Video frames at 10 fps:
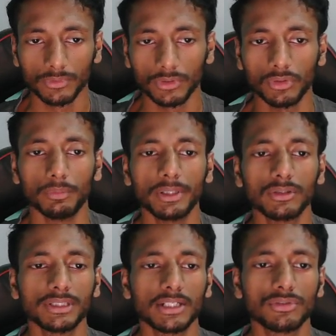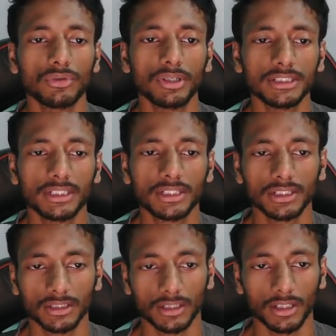No, because there is no digit
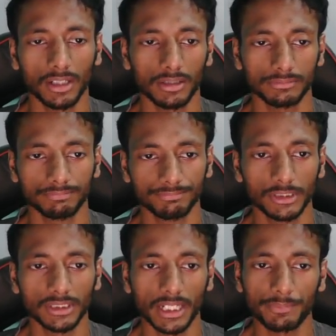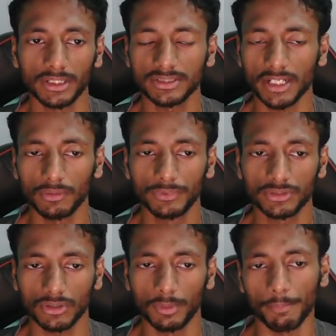in the left hand side of this
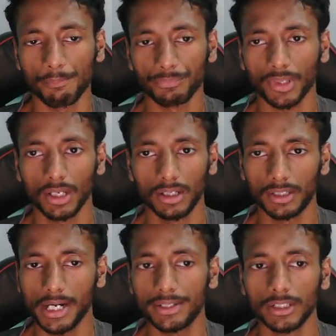comma, right?